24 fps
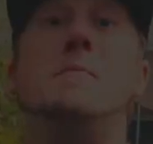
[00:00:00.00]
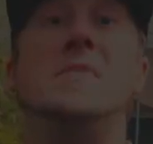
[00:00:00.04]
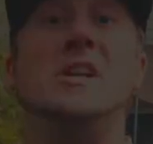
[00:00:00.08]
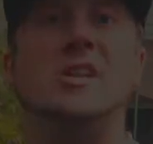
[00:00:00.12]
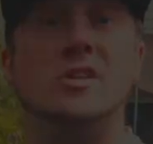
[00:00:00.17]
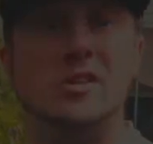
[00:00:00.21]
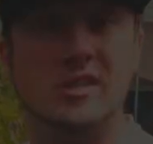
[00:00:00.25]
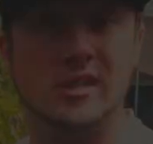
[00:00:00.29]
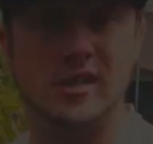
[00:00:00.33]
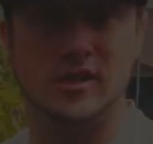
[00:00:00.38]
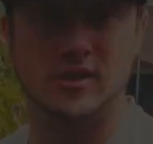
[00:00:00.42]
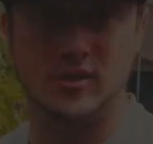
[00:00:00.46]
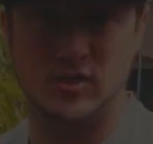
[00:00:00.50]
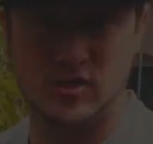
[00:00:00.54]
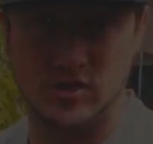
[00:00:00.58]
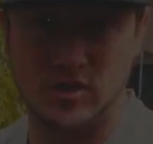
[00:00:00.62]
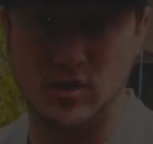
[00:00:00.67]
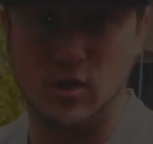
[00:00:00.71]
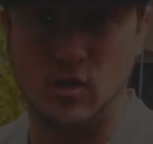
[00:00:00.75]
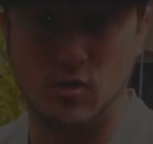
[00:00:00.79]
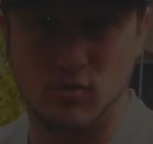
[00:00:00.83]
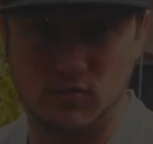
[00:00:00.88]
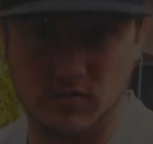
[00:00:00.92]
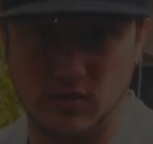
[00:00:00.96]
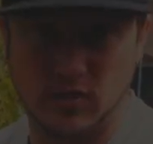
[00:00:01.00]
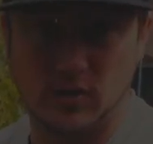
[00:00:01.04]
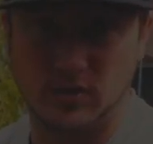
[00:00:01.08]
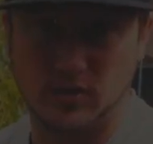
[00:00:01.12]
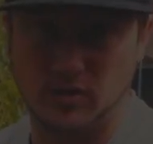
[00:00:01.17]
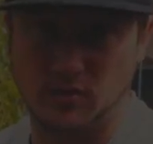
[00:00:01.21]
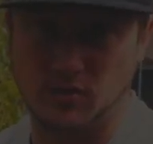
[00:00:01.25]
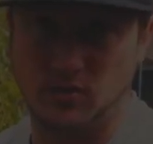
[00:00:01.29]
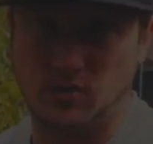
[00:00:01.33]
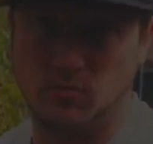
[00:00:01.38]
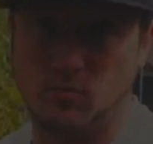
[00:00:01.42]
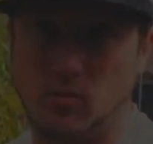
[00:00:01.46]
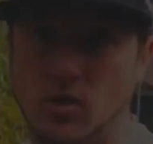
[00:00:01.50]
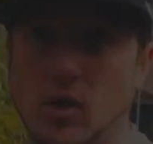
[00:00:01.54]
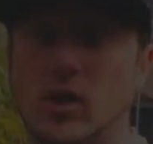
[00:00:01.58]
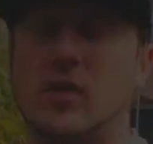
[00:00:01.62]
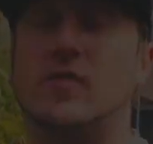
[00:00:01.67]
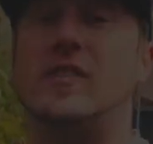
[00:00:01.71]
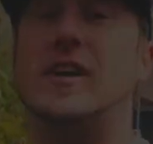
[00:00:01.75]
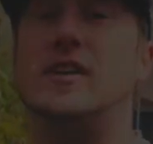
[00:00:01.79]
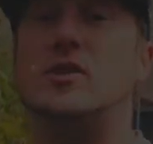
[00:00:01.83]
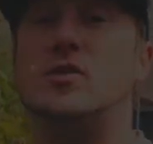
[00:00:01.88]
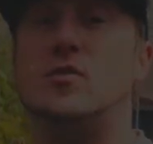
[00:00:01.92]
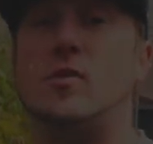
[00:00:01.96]
million Scoville unit
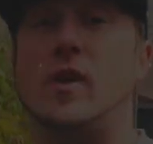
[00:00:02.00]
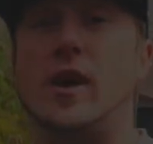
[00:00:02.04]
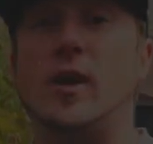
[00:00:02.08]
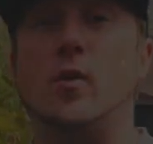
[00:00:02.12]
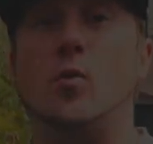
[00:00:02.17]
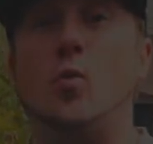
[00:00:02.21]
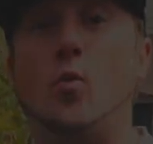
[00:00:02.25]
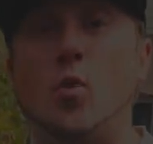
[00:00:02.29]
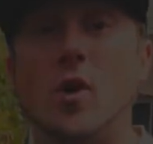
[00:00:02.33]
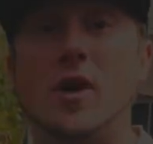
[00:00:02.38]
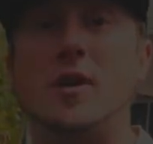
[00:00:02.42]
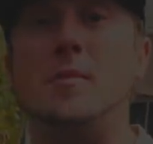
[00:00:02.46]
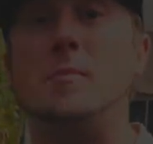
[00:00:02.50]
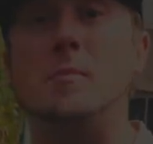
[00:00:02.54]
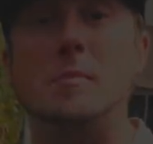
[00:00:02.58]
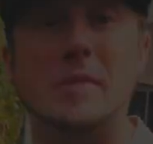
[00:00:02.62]
mark. That's right, 1